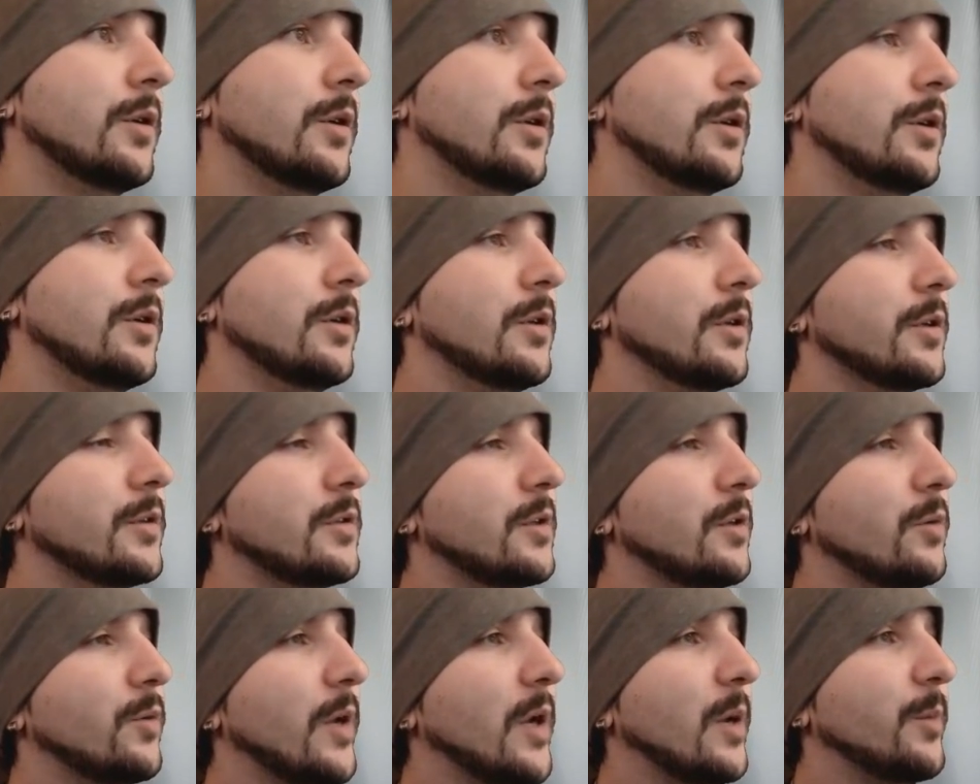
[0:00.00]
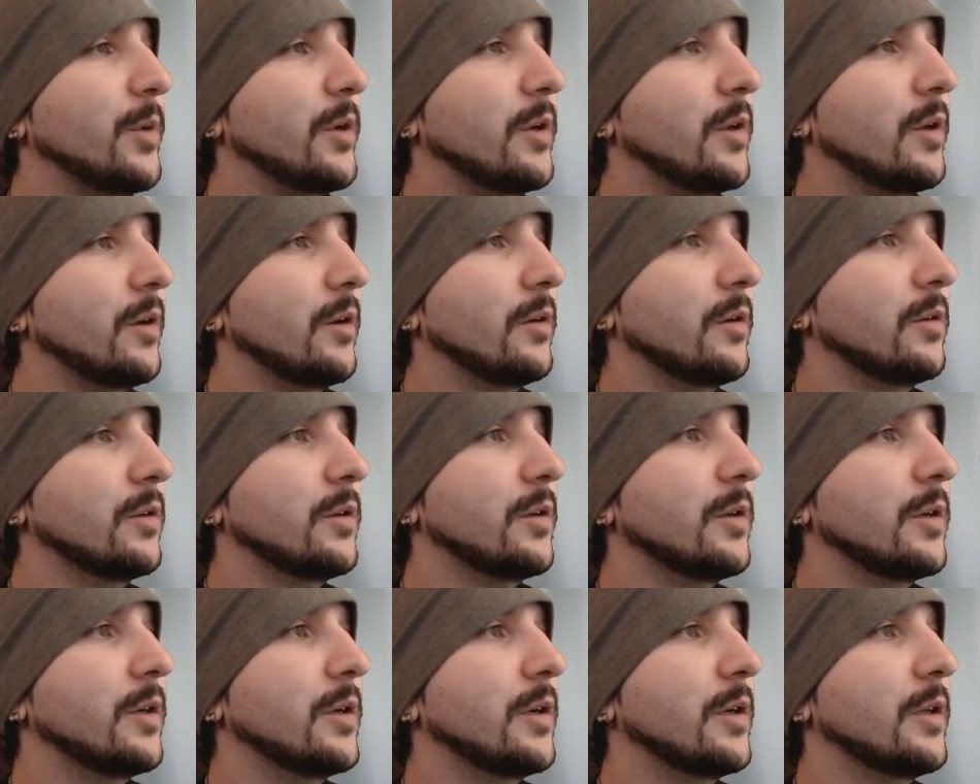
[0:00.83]
Let's see what happened here.
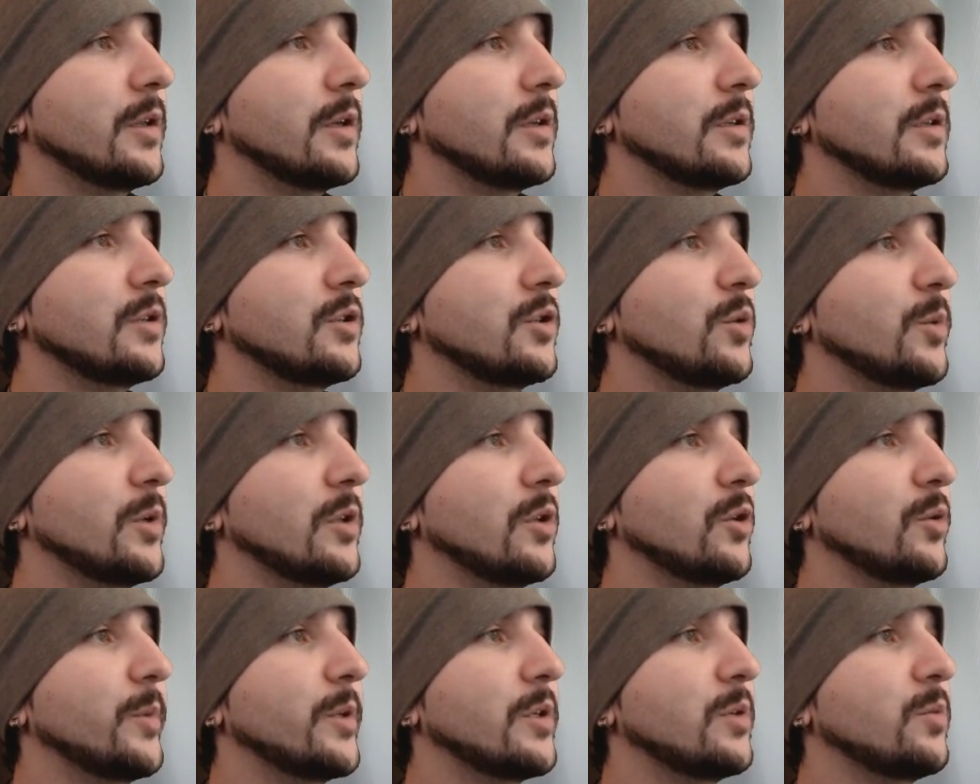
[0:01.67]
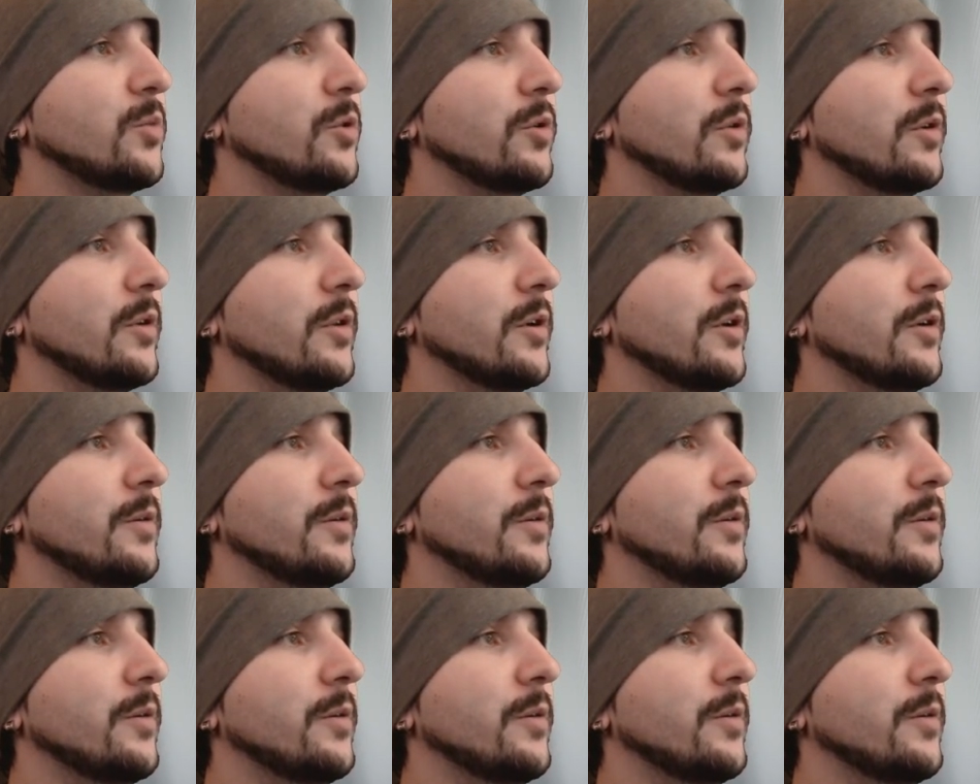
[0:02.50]
It needs to be a little bit smoother there.